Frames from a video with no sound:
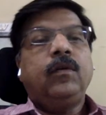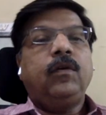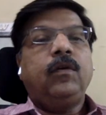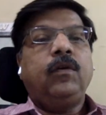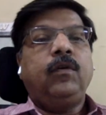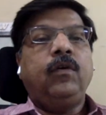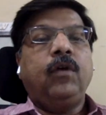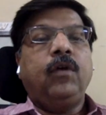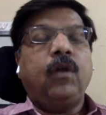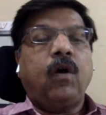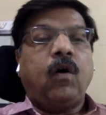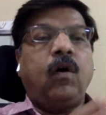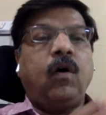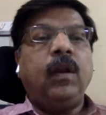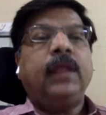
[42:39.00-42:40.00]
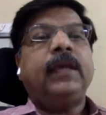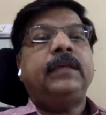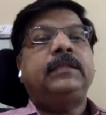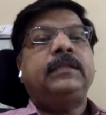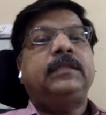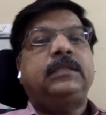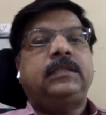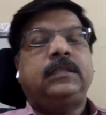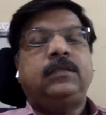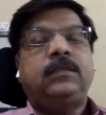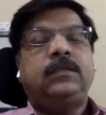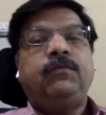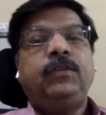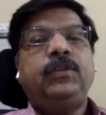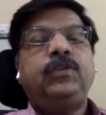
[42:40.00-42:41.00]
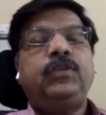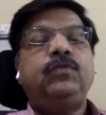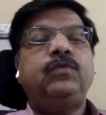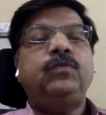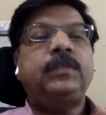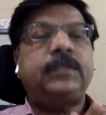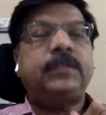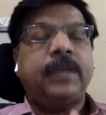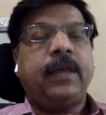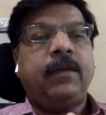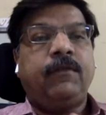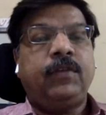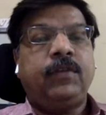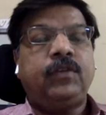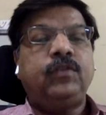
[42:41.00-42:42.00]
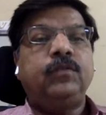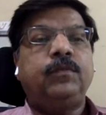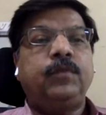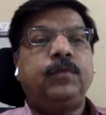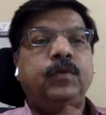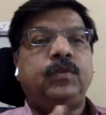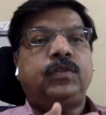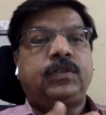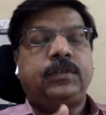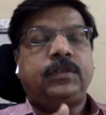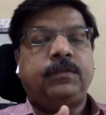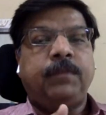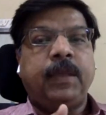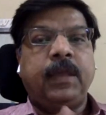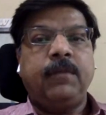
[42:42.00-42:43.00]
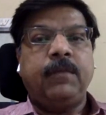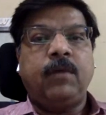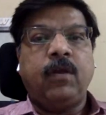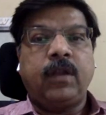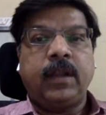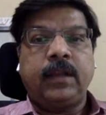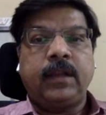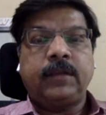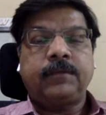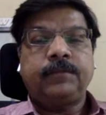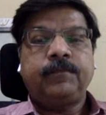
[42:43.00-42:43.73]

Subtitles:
your all cases which you say, which you boost, became all right.